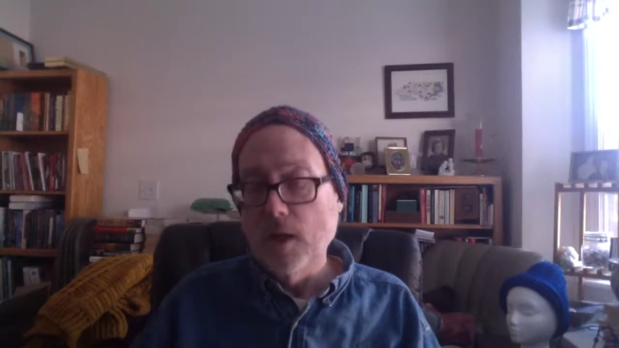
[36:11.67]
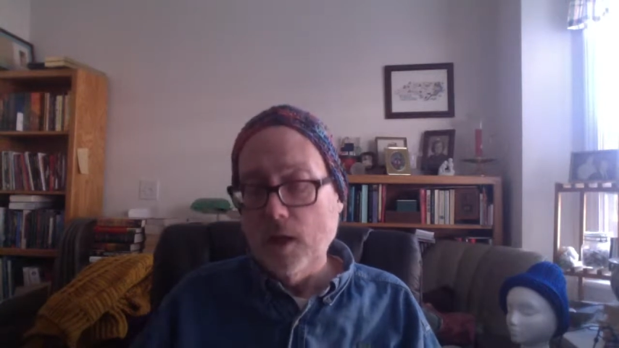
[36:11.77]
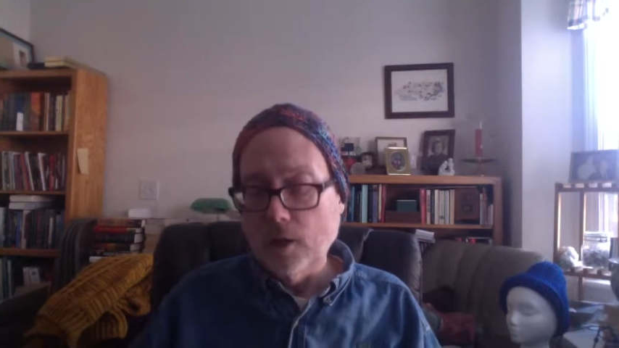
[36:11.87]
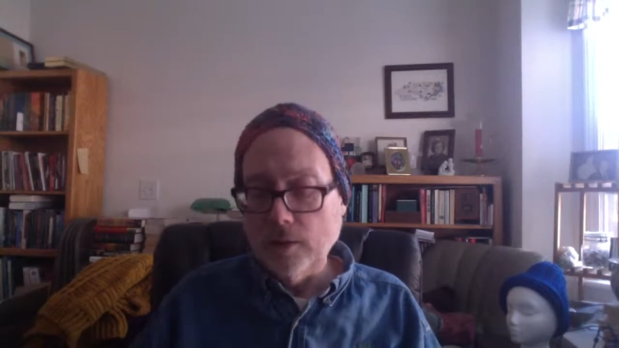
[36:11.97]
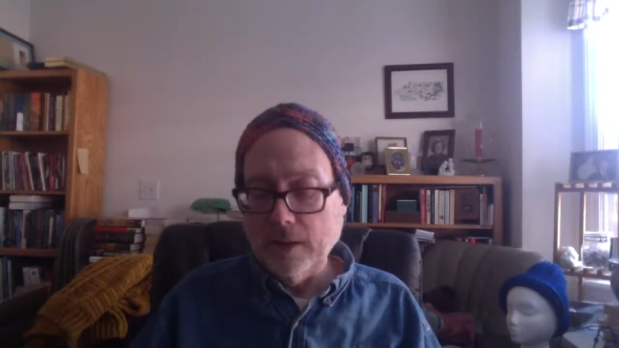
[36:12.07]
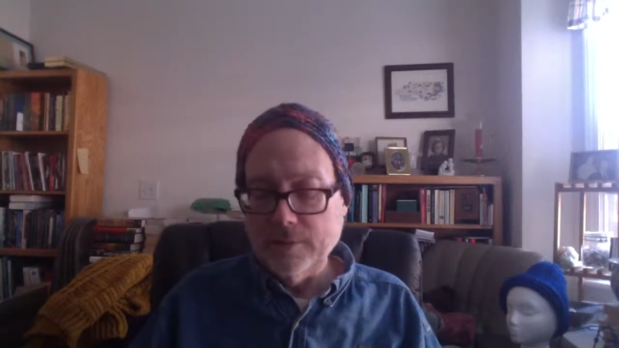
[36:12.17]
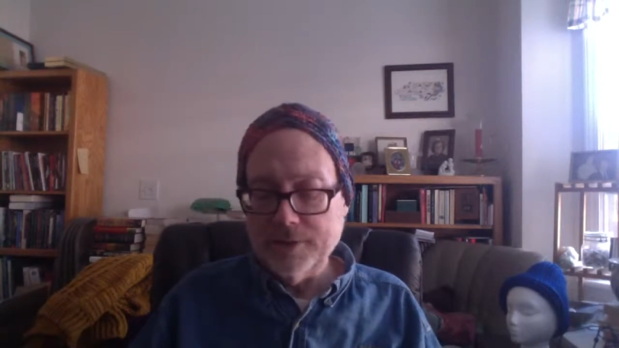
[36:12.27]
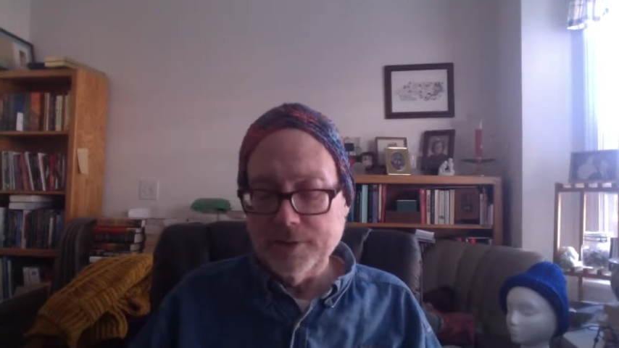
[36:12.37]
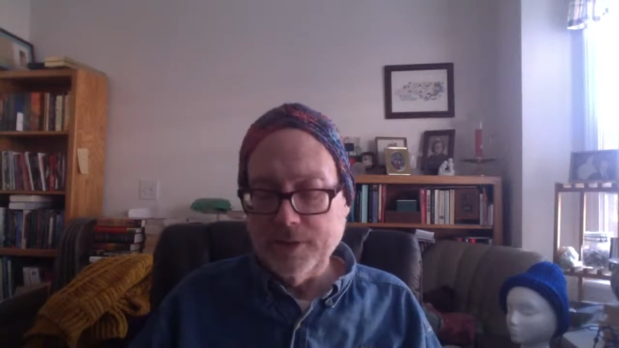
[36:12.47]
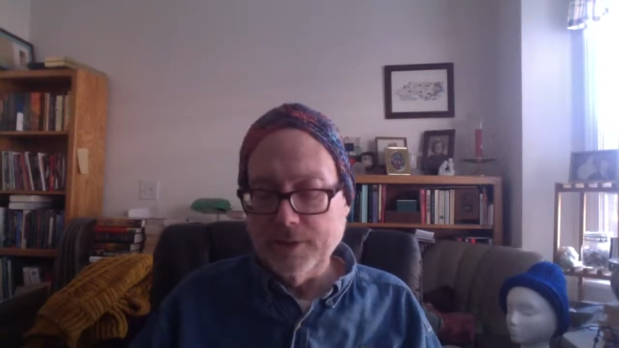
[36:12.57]
Oh, I was
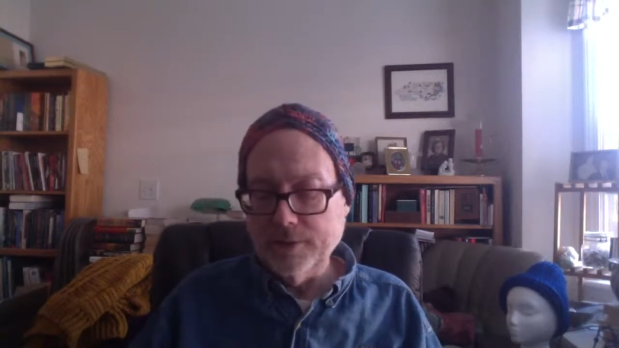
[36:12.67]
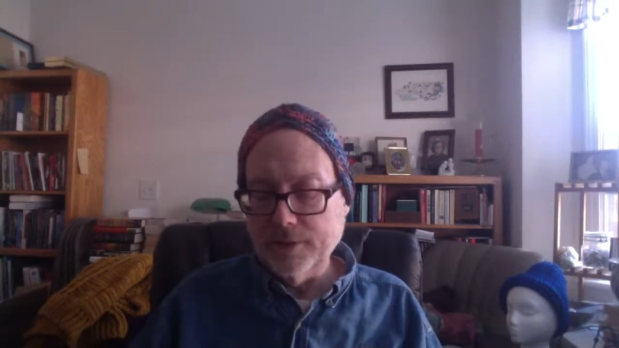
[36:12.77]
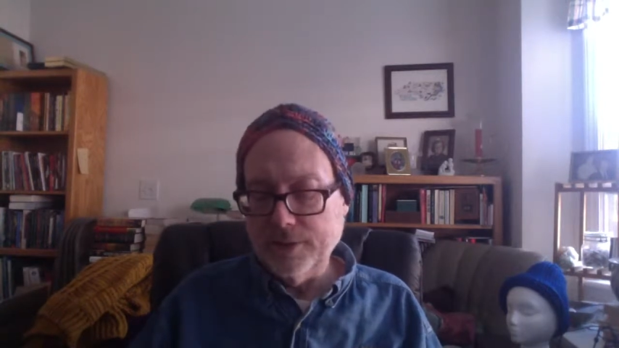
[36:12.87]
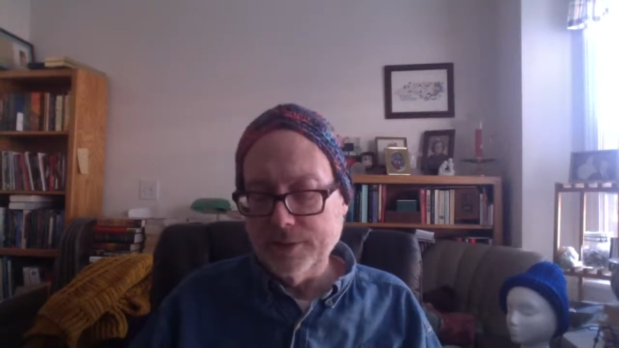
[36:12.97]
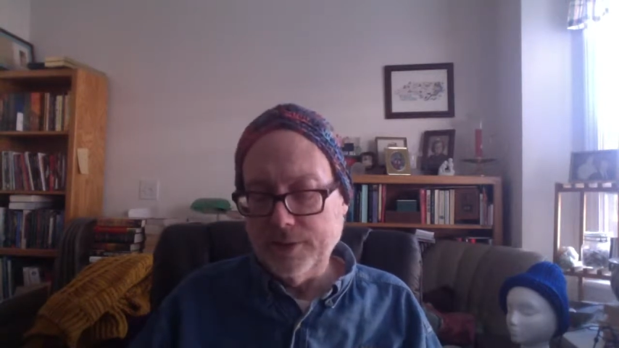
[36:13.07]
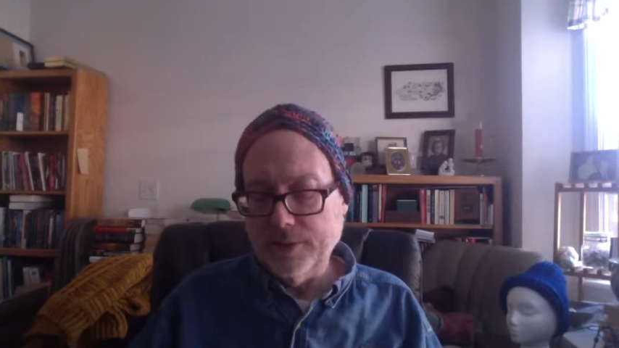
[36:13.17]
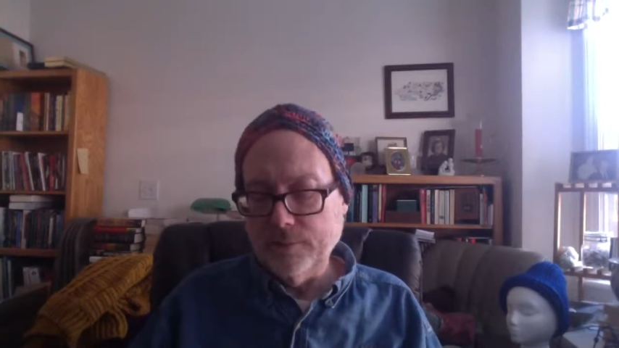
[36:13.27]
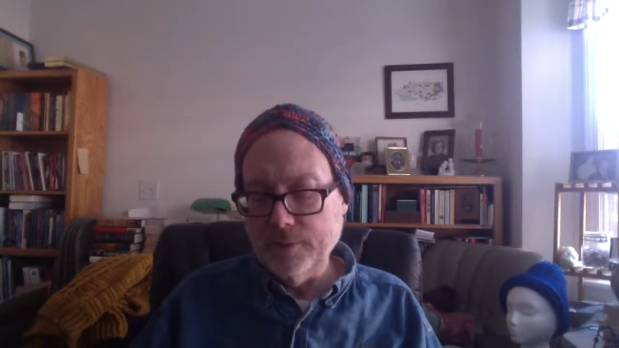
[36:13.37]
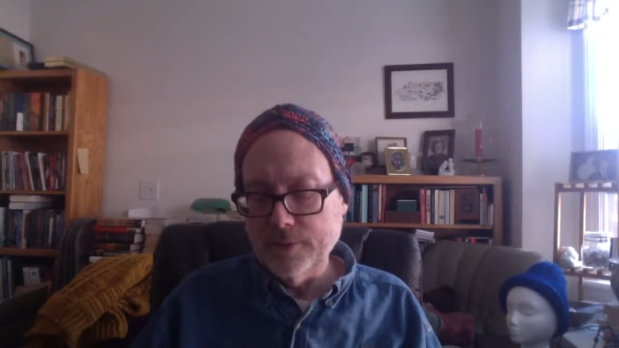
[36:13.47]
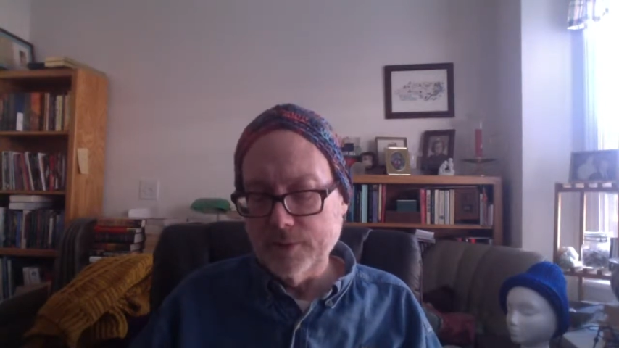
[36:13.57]
saying that I
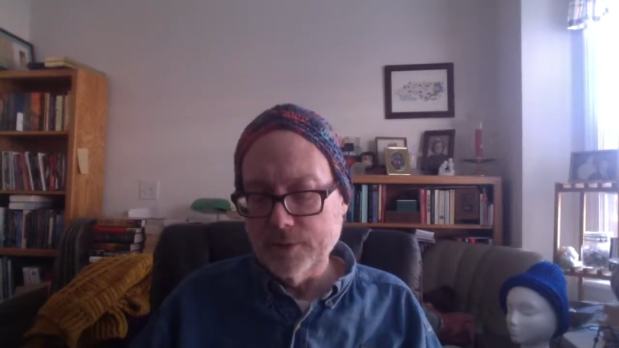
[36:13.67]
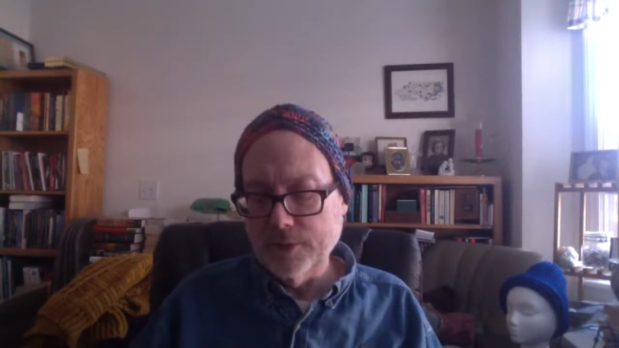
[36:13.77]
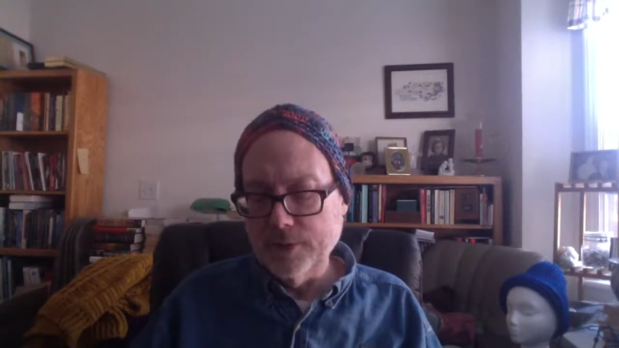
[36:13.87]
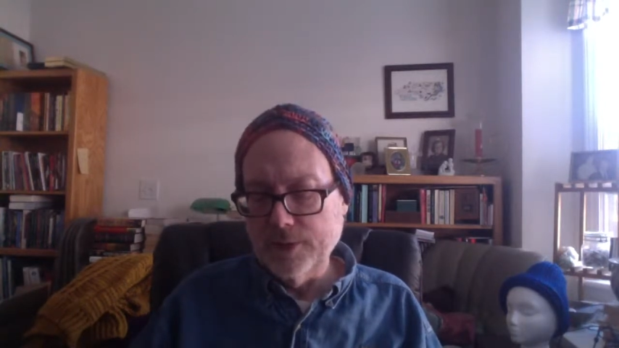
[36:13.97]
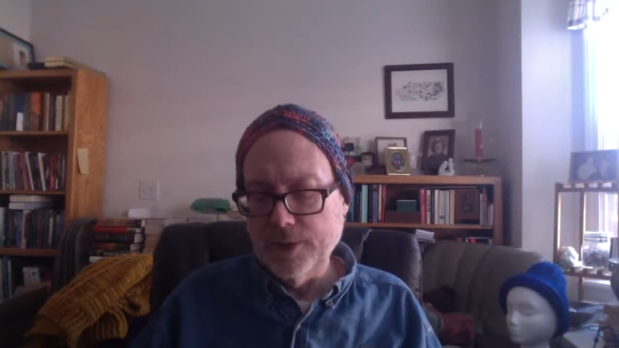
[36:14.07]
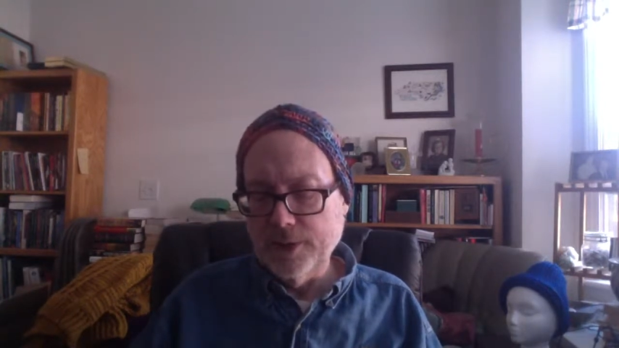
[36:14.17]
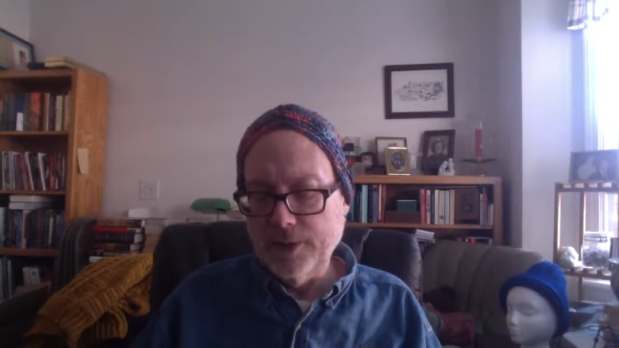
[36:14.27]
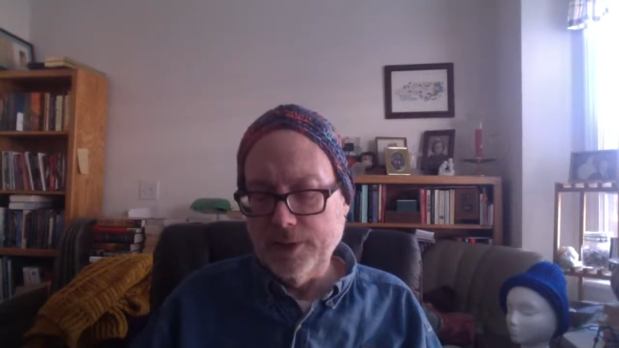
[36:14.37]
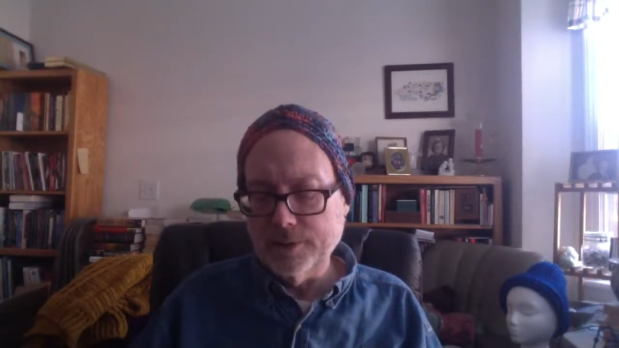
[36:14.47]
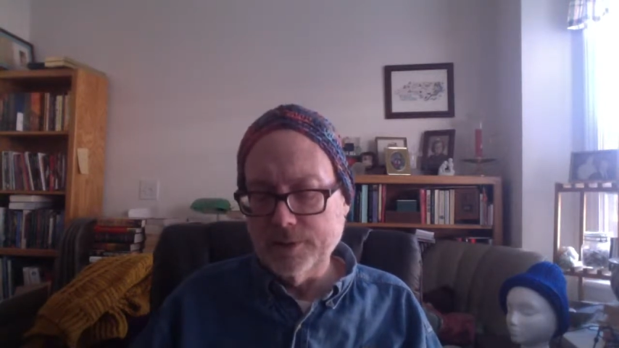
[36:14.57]
wish
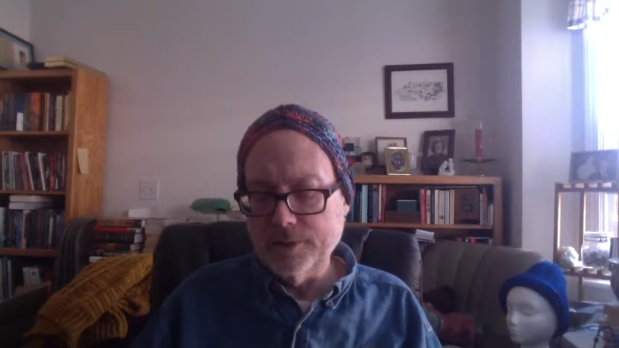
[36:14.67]
that